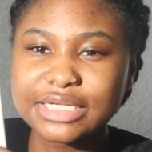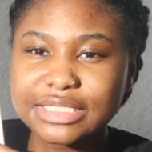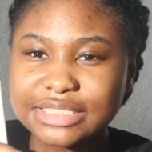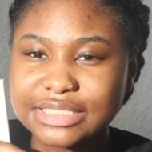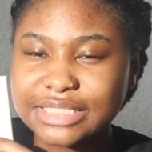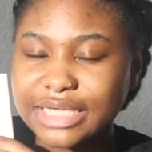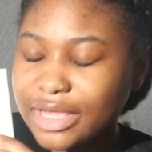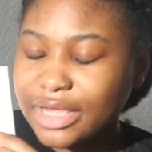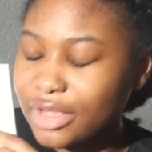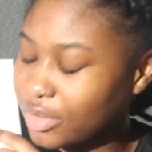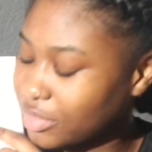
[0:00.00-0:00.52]
could
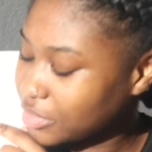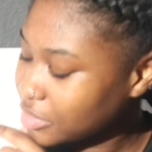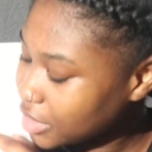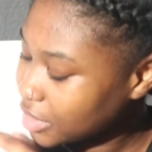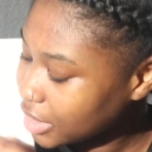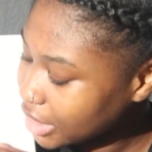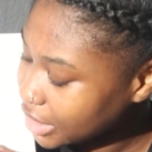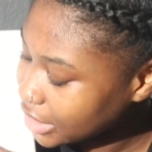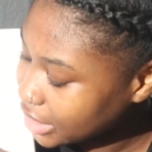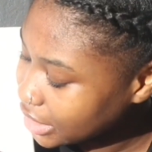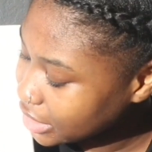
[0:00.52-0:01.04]
tell
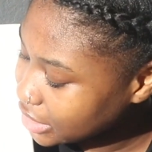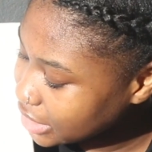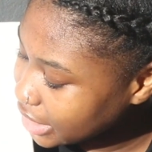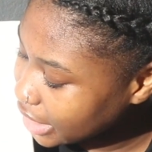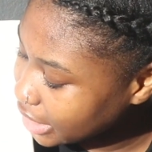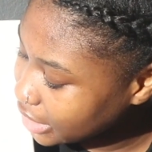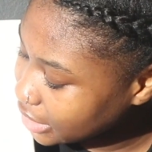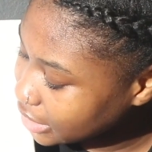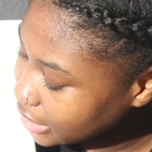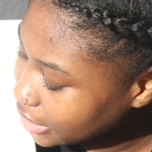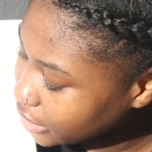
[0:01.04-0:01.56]
there's
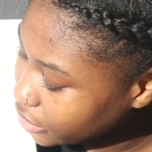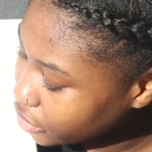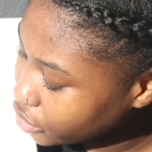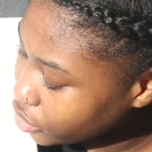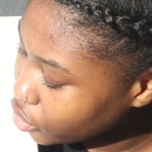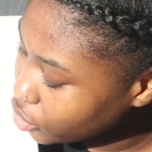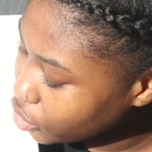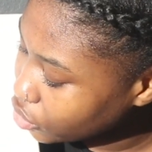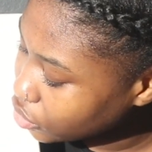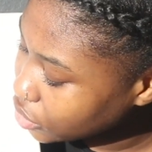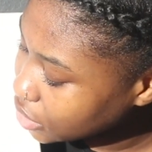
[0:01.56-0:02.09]
like
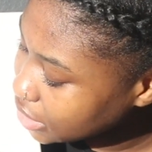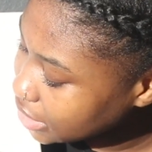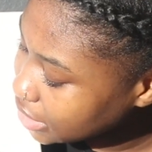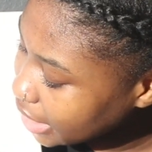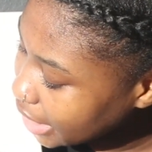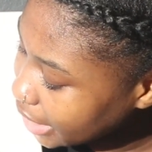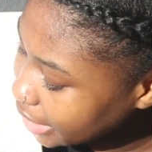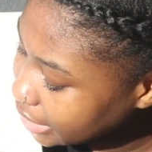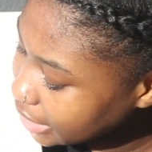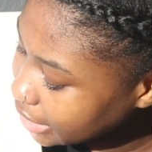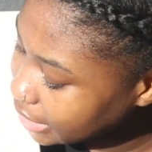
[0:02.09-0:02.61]
little
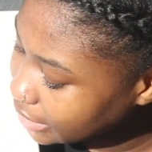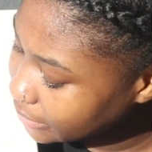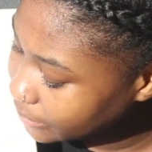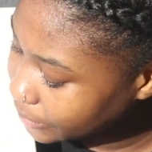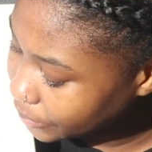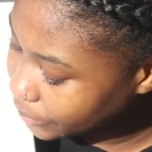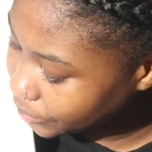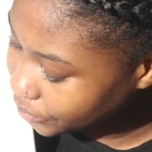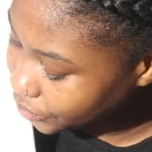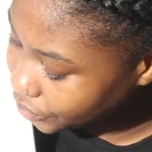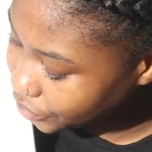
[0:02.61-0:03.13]
tiny
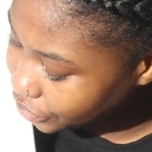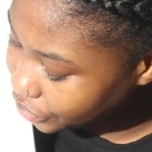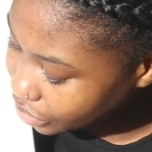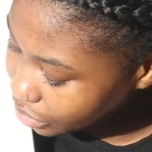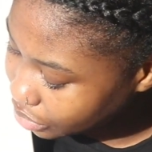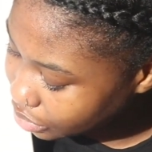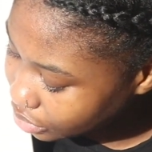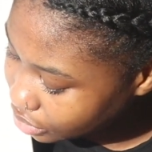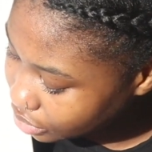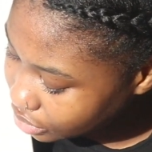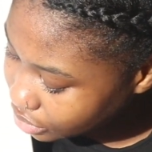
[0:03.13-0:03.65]

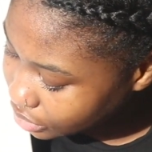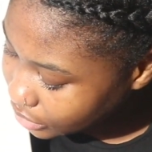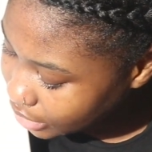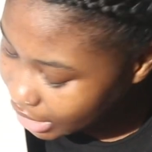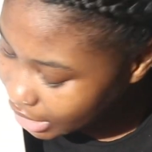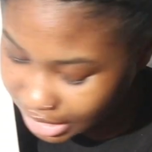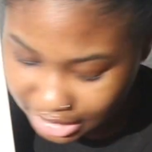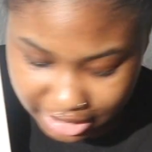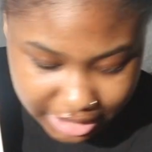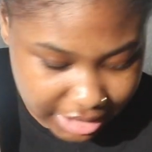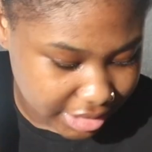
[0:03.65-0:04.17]

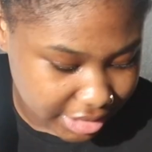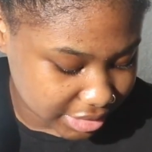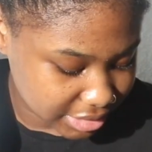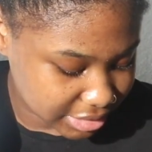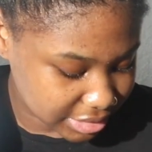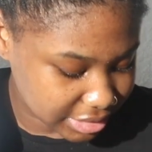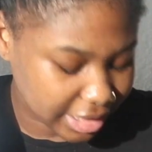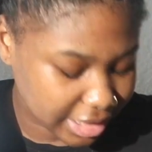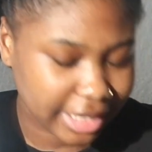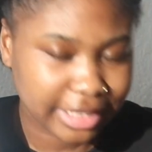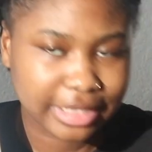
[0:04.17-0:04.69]

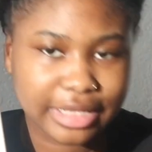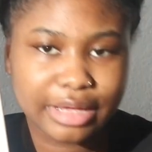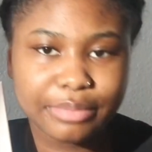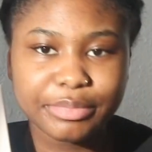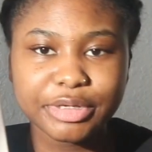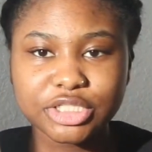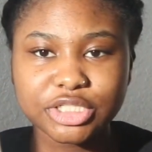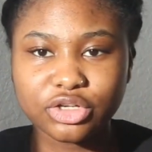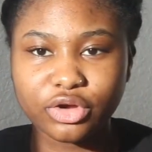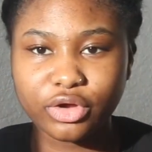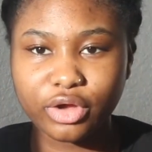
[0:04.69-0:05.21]
indents. Like, let
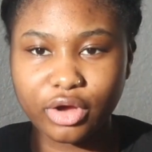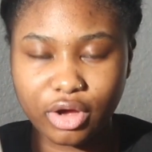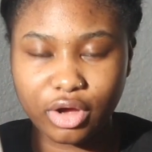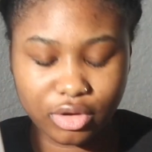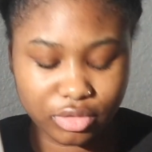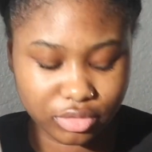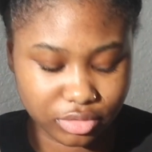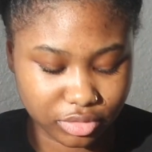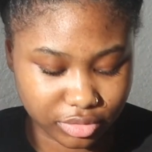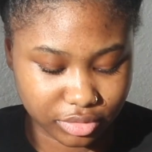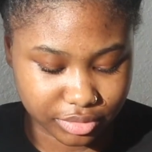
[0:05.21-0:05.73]
me show y'all.
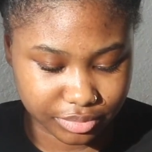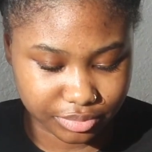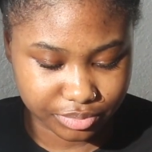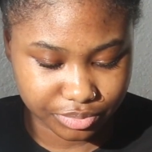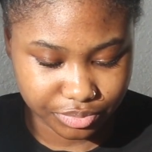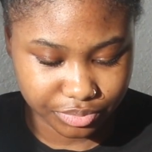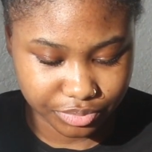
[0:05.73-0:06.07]
Hold on.